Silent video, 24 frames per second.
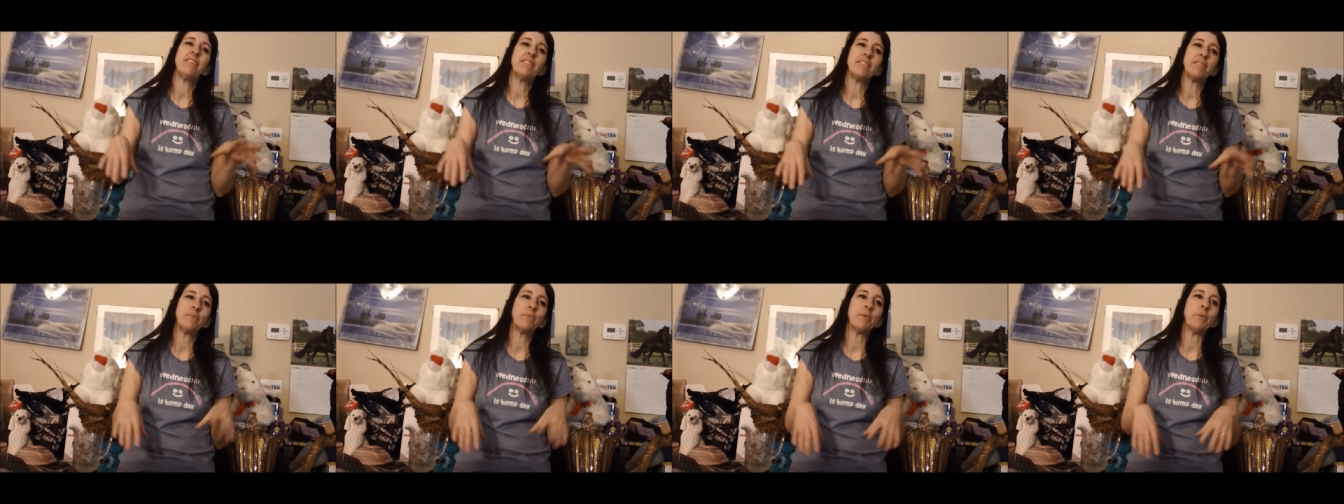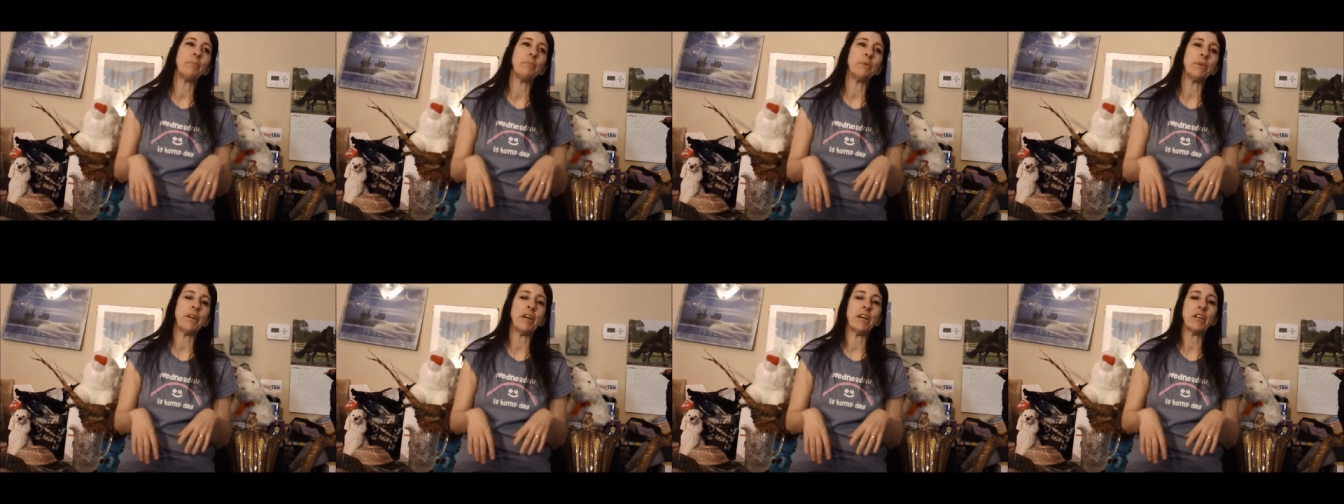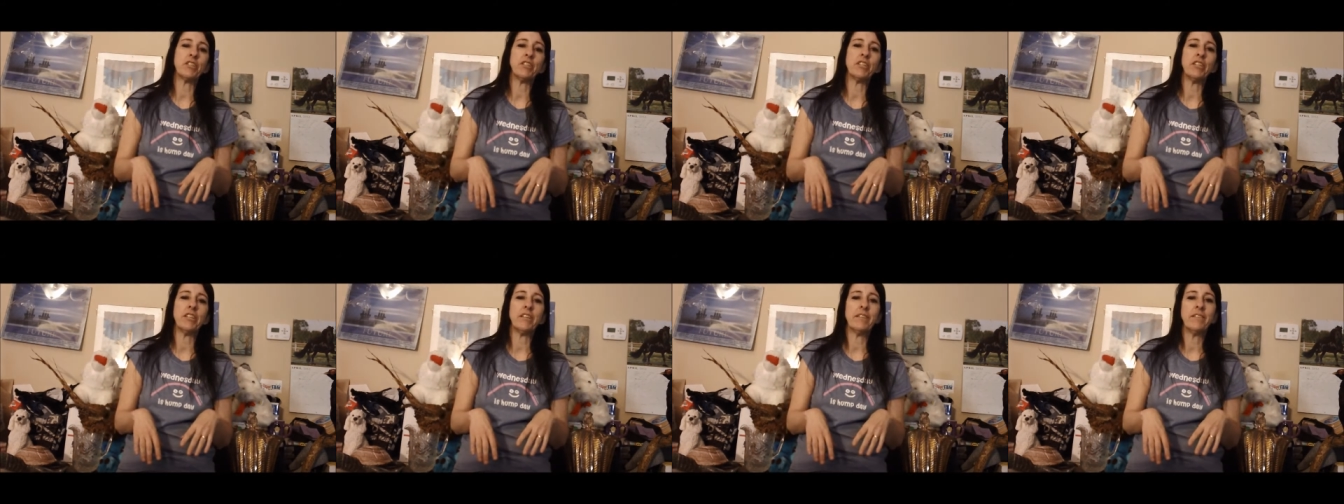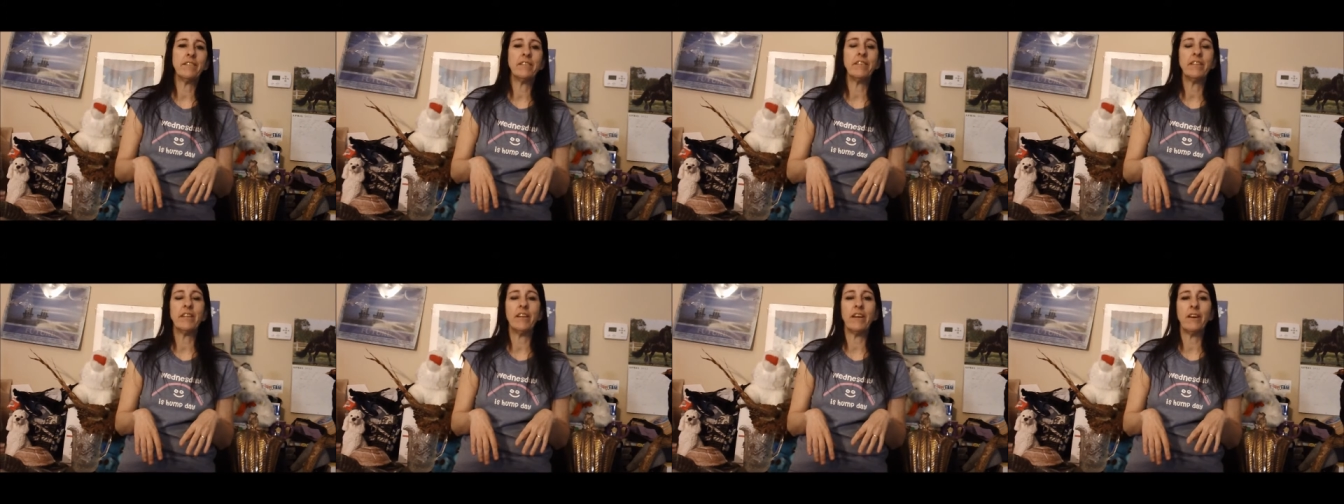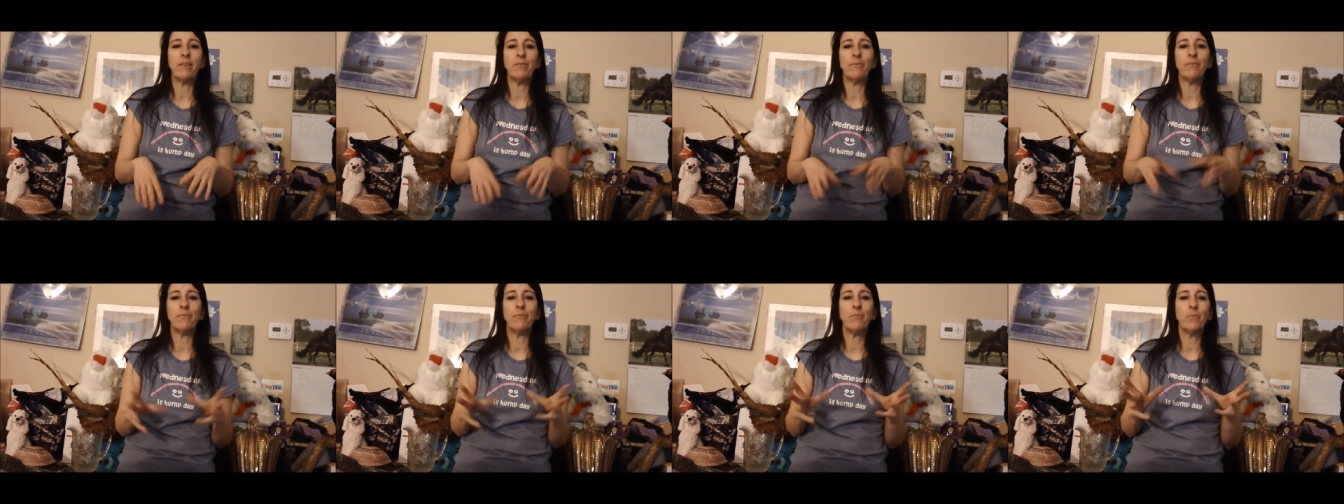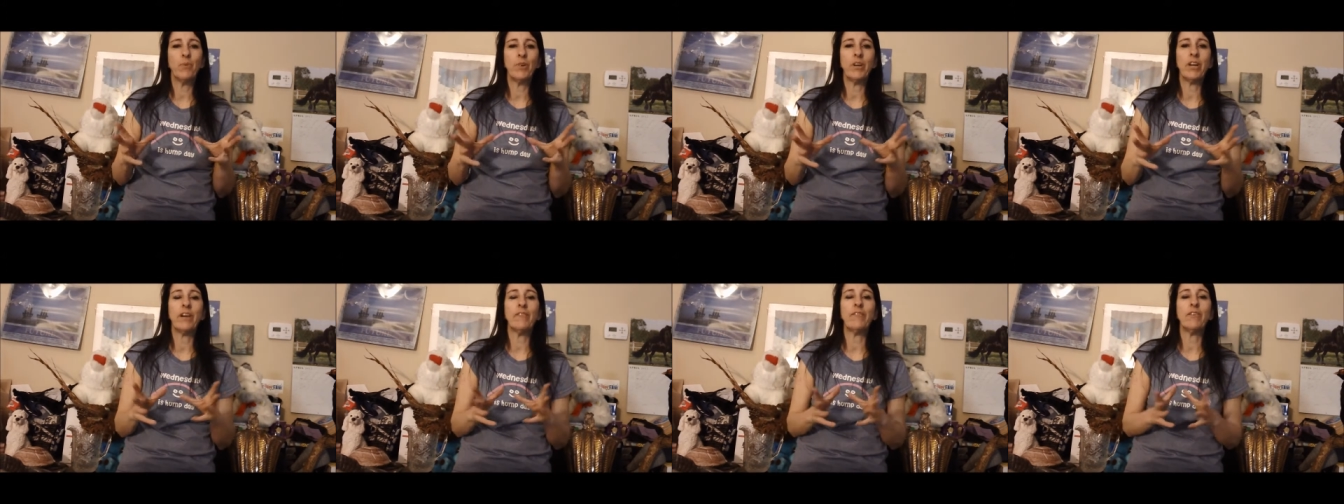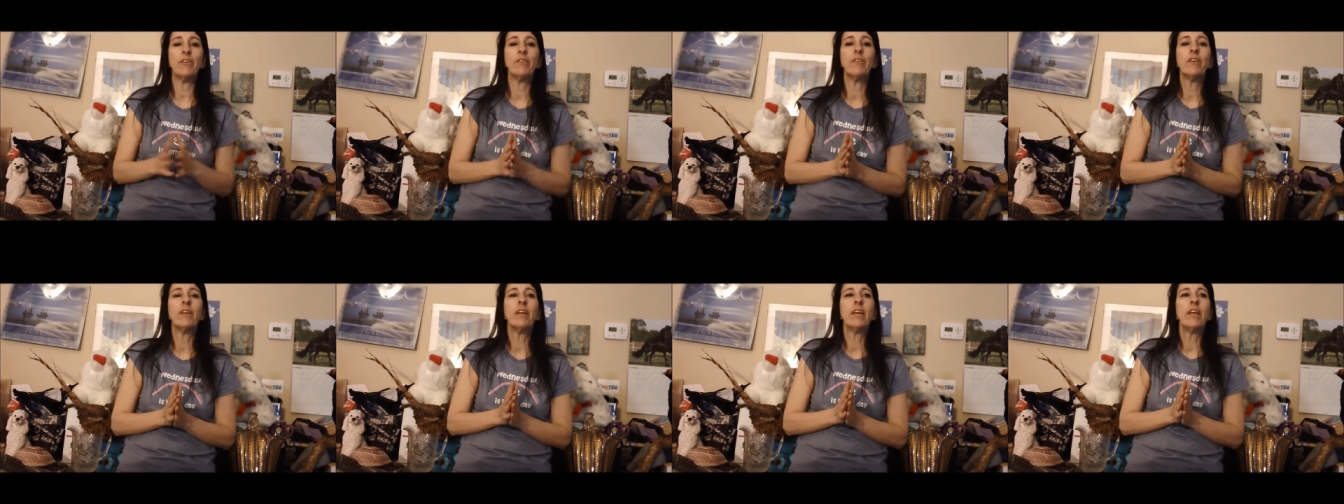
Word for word: it's a reproduction, you know, whatever.